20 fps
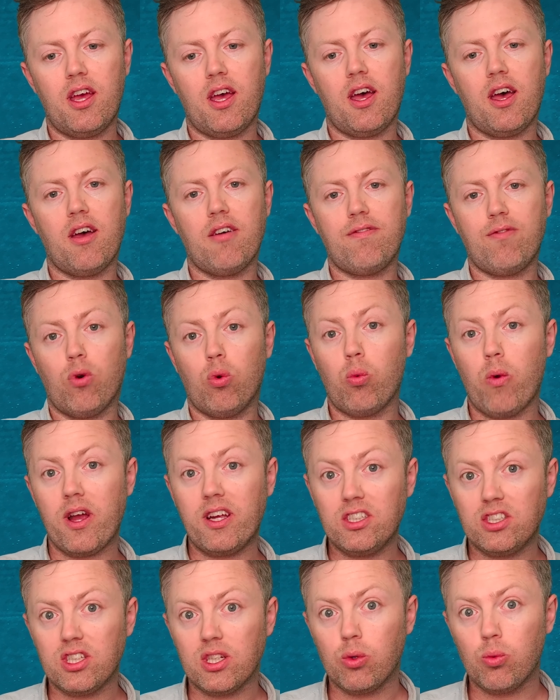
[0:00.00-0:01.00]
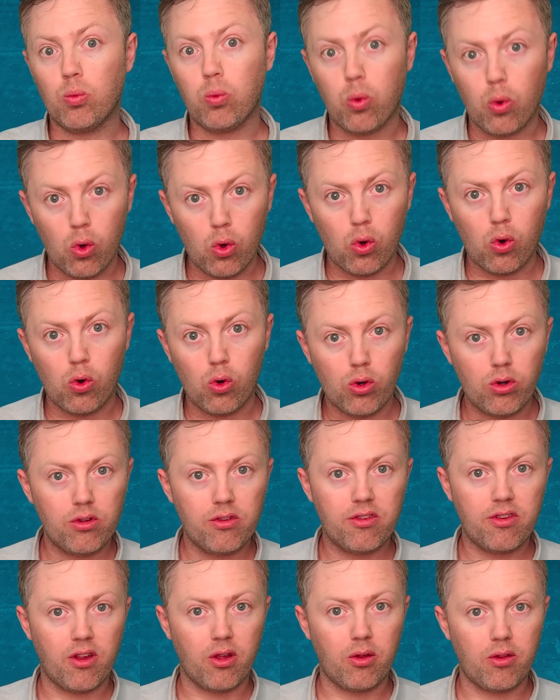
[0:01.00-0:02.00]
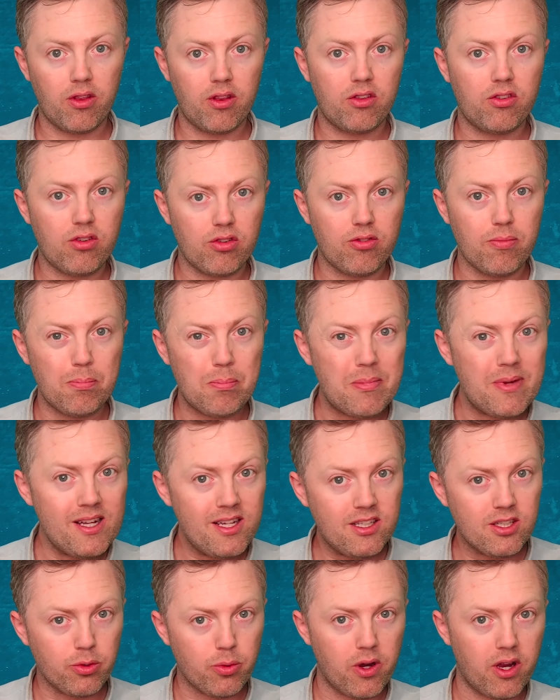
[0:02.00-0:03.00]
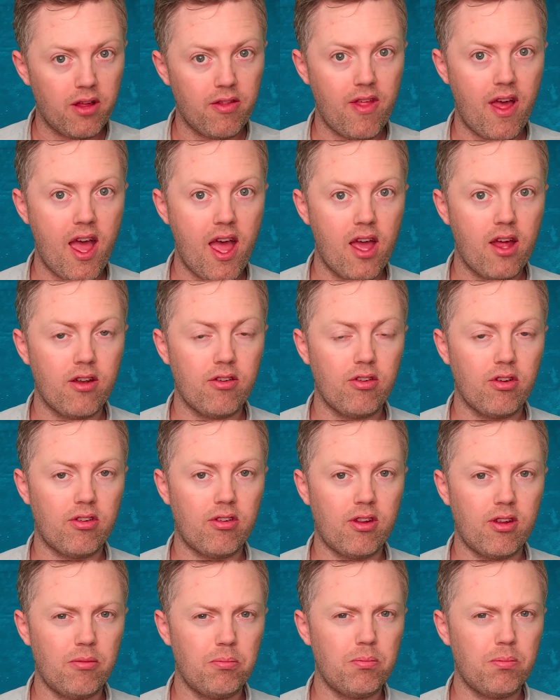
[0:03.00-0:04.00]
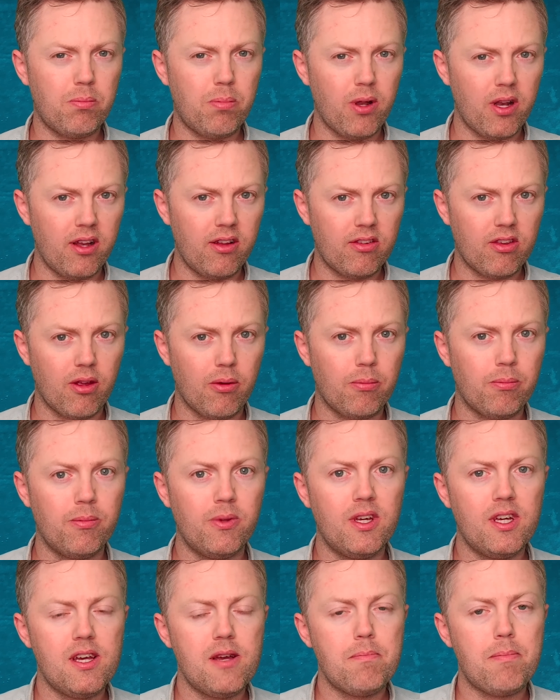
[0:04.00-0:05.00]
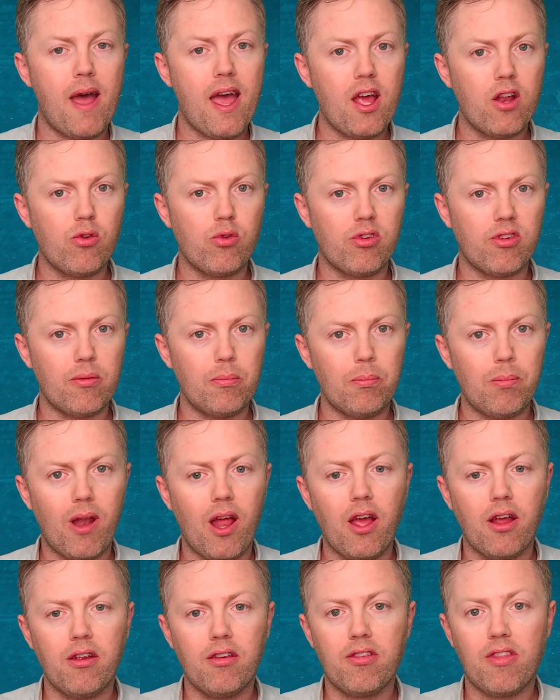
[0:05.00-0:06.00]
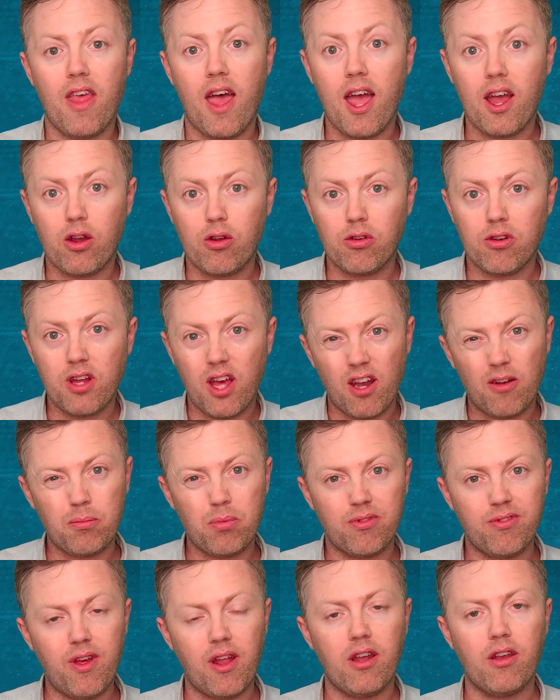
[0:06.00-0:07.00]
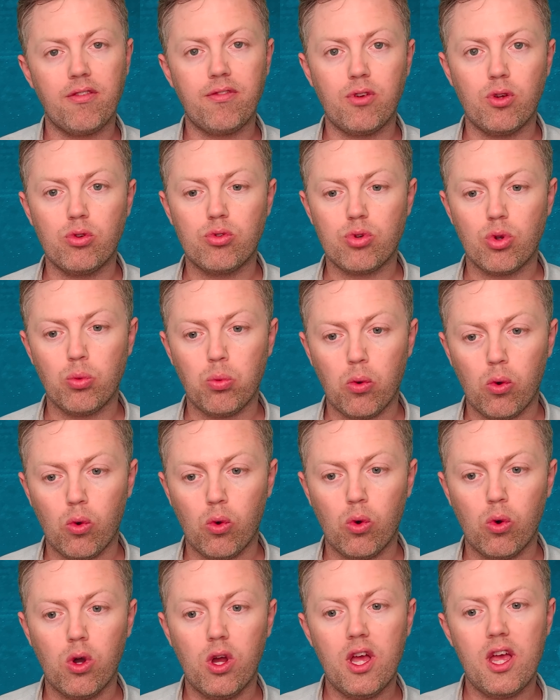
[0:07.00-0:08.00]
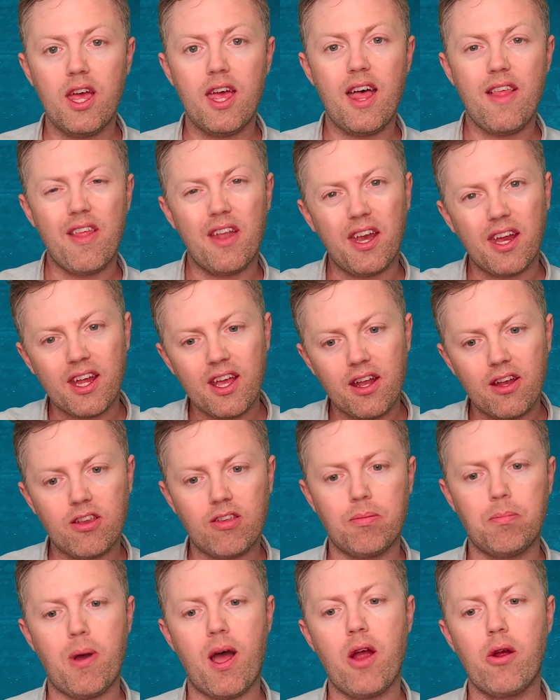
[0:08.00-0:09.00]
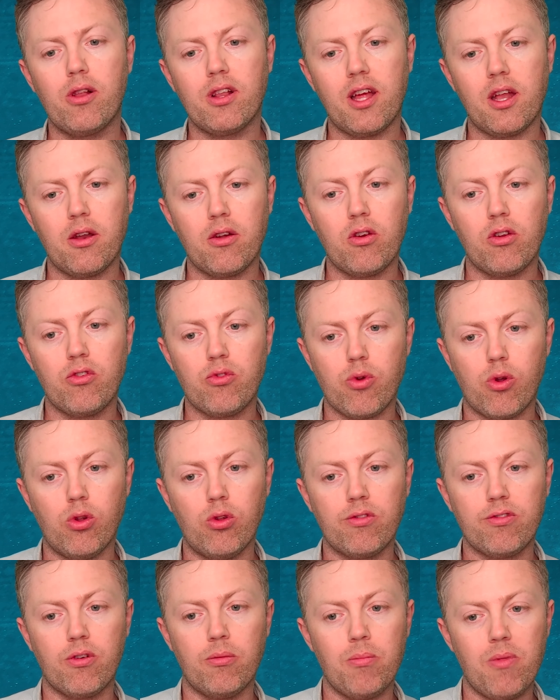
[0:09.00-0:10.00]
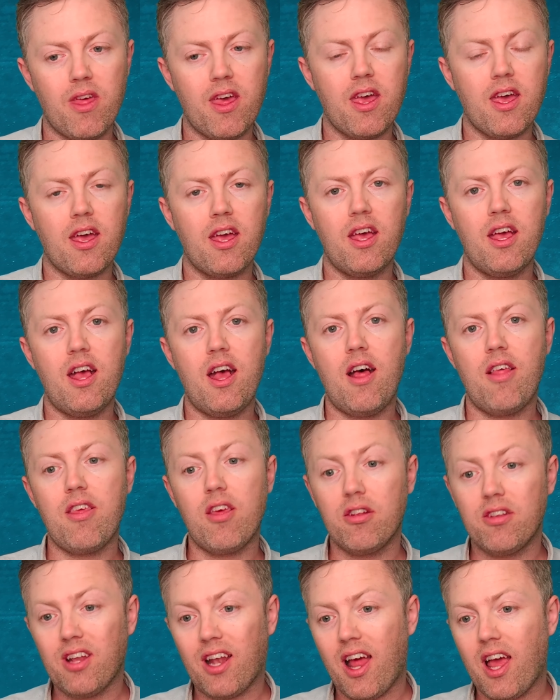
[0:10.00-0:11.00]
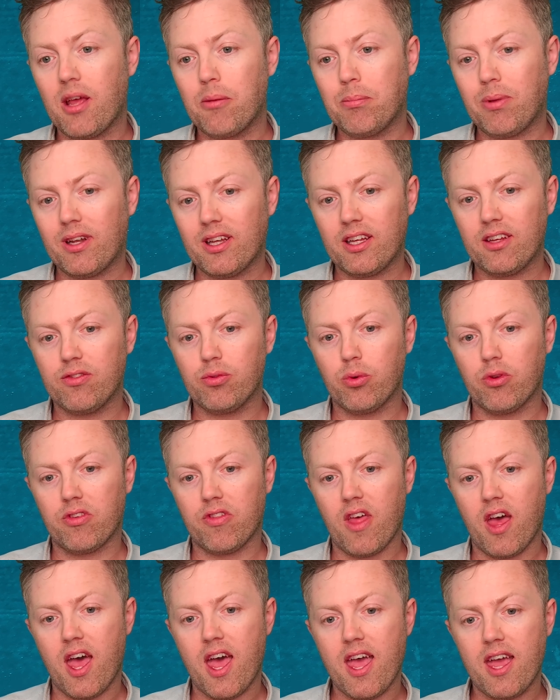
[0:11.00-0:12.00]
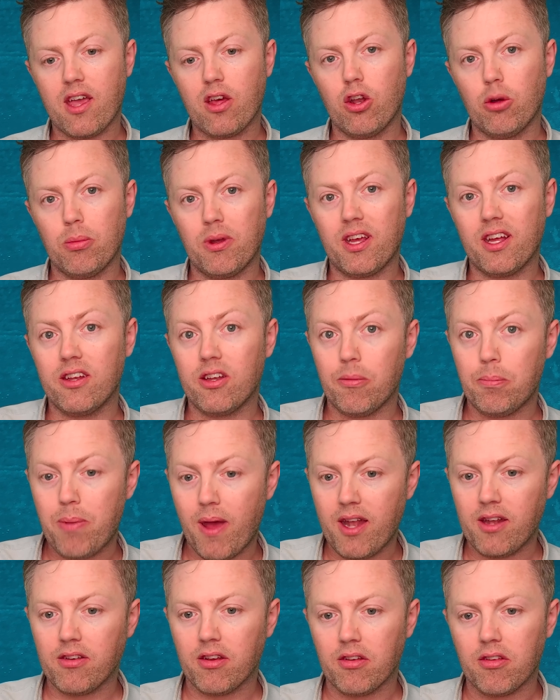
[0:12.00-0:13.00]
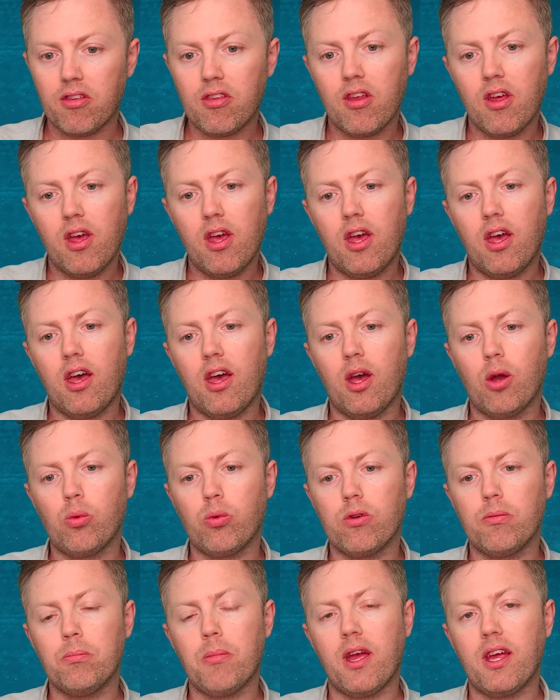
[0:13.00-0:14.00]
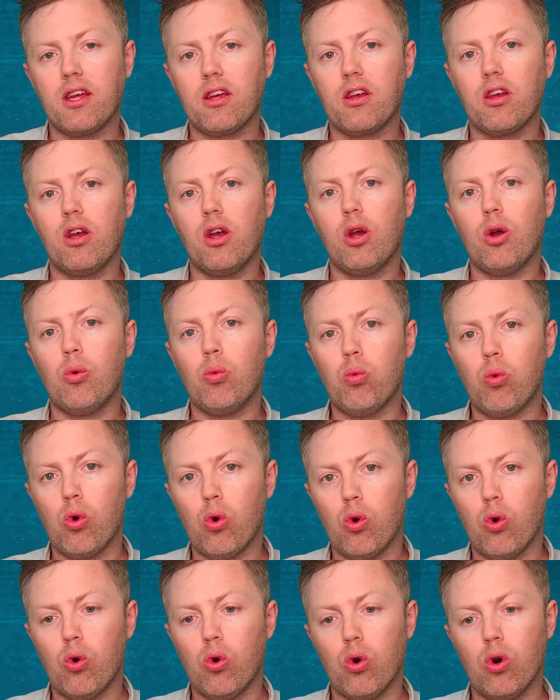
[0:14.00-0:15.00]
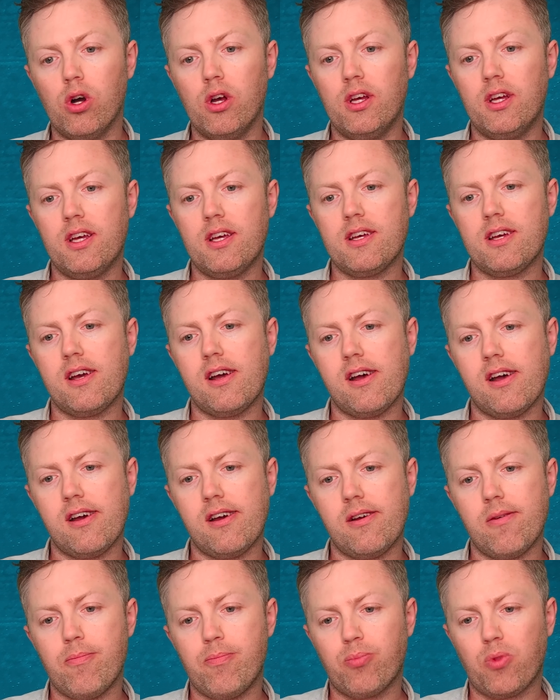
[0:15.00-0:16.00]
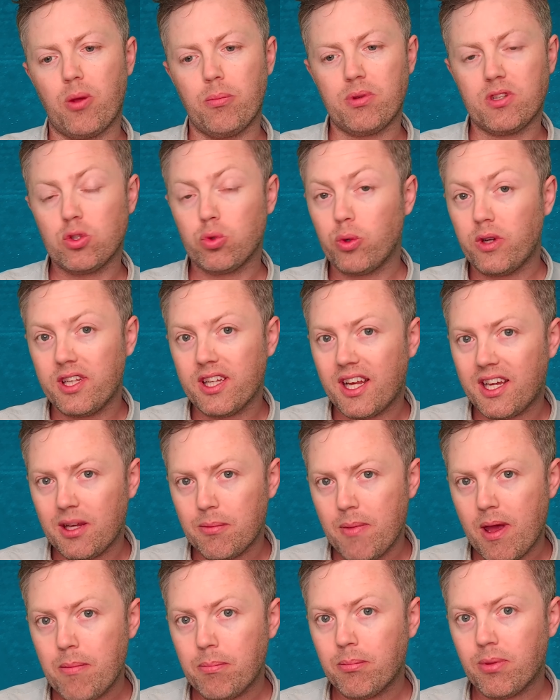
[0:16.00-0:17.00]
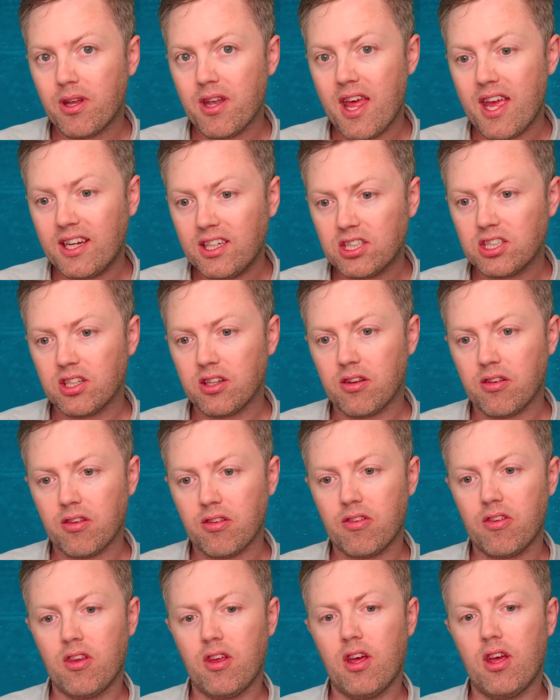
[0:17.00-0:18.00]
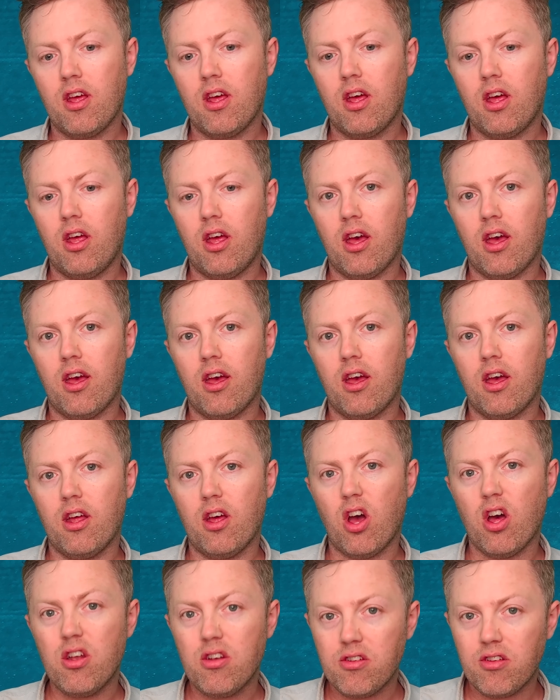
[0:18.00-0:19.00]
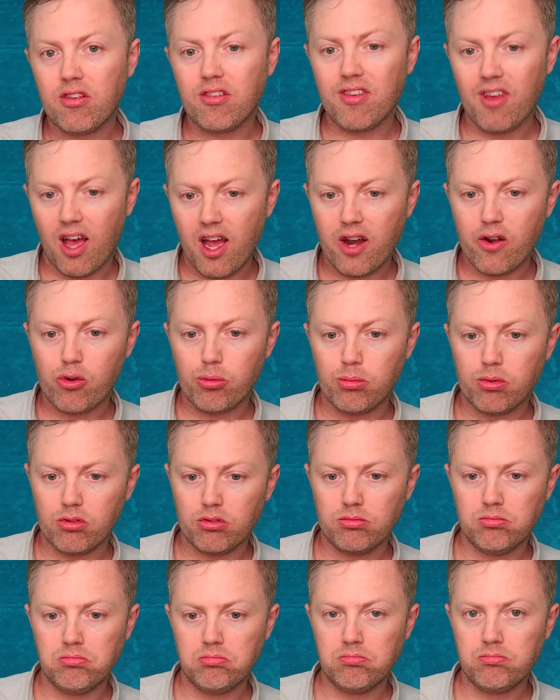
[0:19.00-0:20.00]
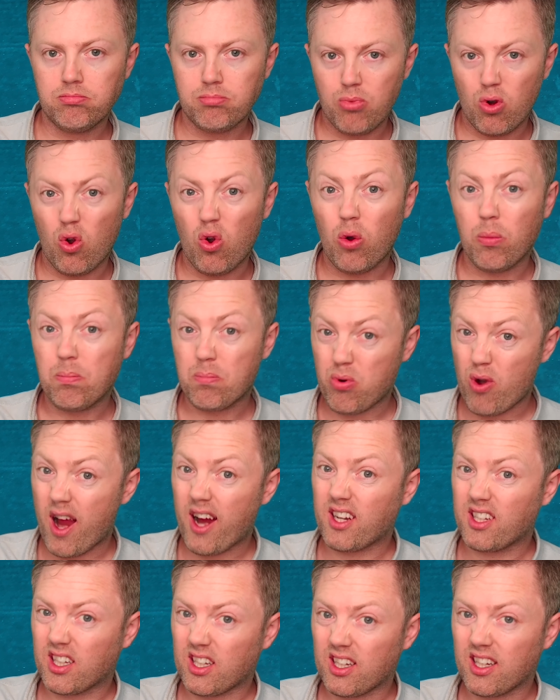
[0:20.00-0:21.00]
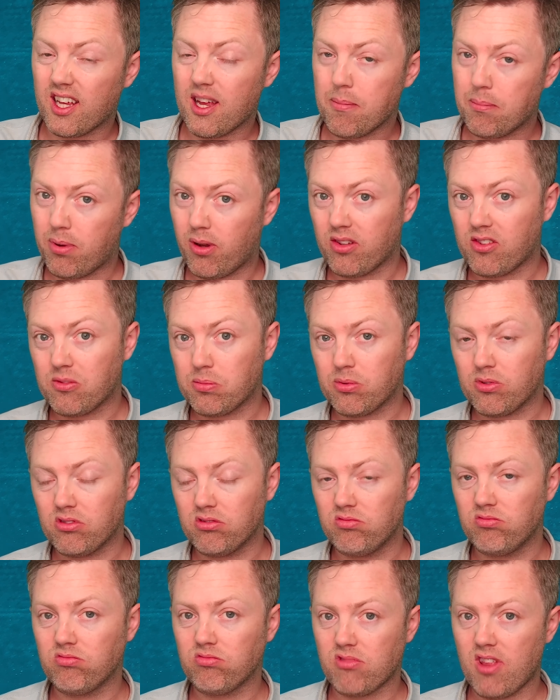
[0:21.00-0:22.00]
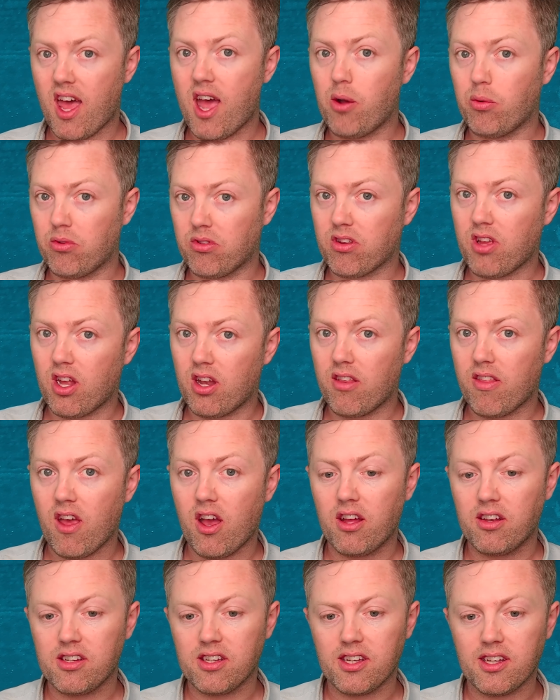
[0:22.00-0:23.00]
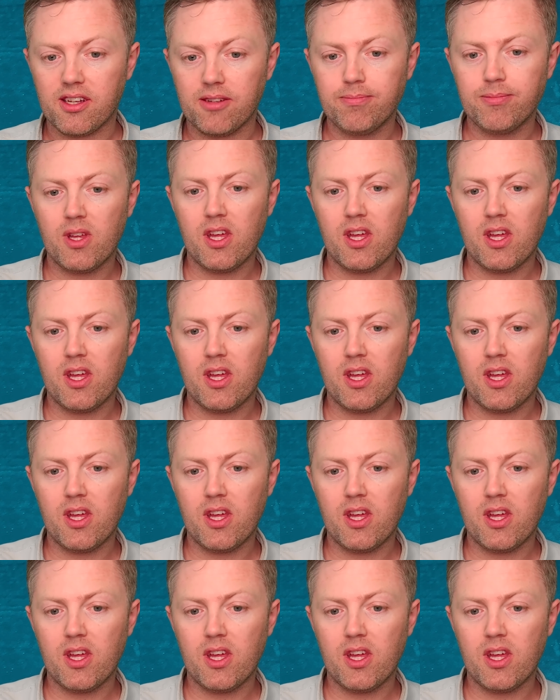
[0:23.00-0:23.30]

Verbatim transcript: uh, for waging war. So just metering that and just putting some boundaries in place that could kind of prevent a future war, and then it kind of spiraled out of control from there. The underlying belief was that economic independence uh, would make war uh, between any member nations uh, undesirable or practically impossible. That was kind of the idea.